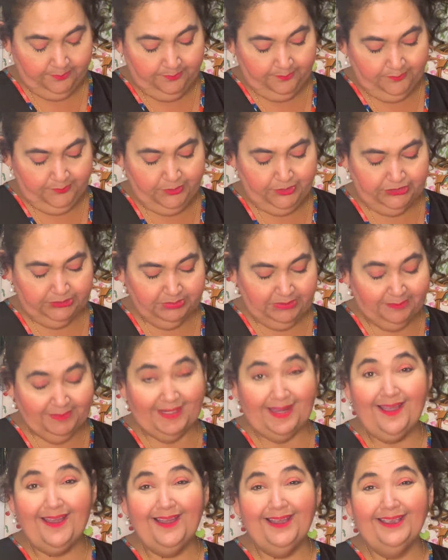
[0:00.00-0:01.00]
pushed me
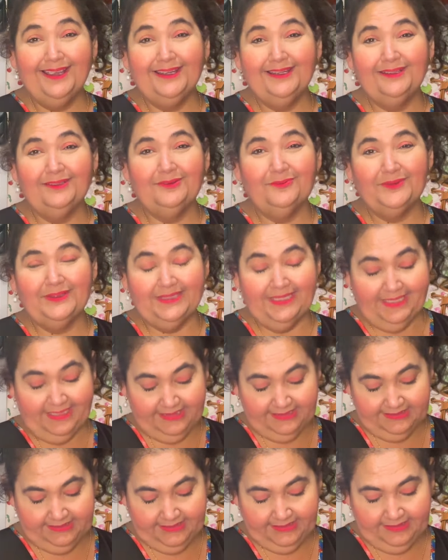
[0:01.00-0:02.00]
behind with
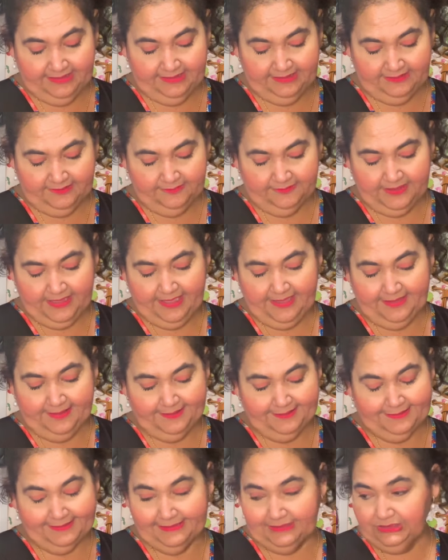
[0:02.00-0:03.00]
editing,
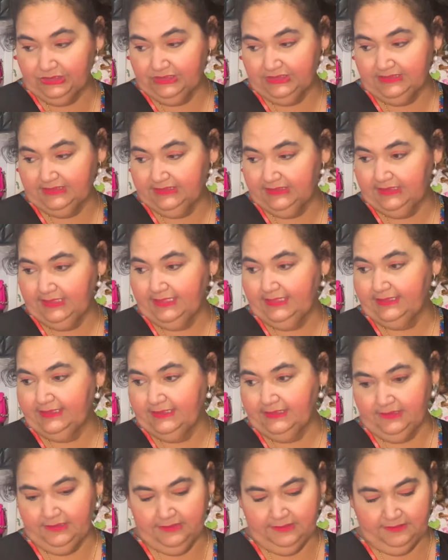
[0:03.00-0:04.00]
and it just didn't get
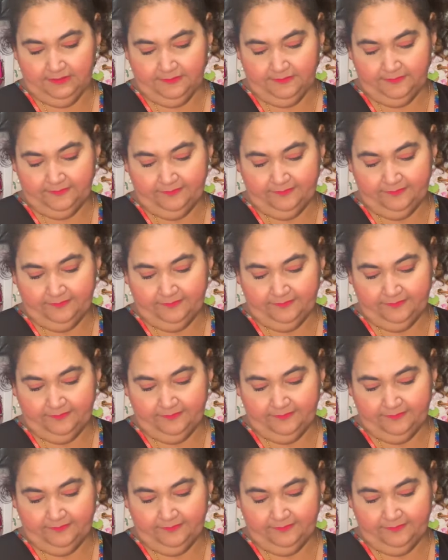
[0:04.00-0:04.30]
done.